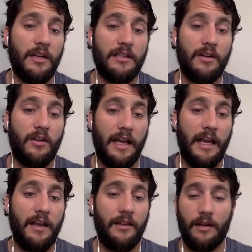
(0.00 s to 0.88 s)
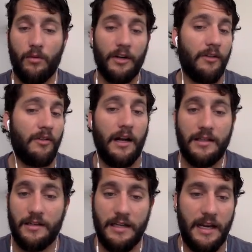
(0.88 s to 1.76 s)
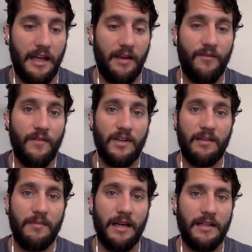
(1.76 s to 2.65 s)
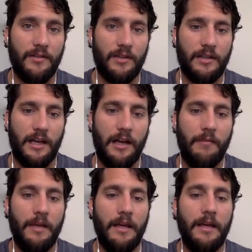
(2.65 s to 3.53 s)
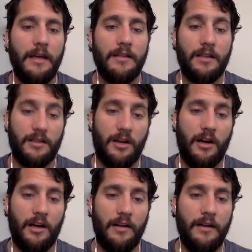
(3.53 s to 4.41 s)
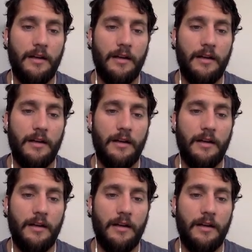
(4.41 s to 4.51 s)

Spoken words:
Is it okay? Like, what are your thoughts on taking 15 minutes of your time to talk?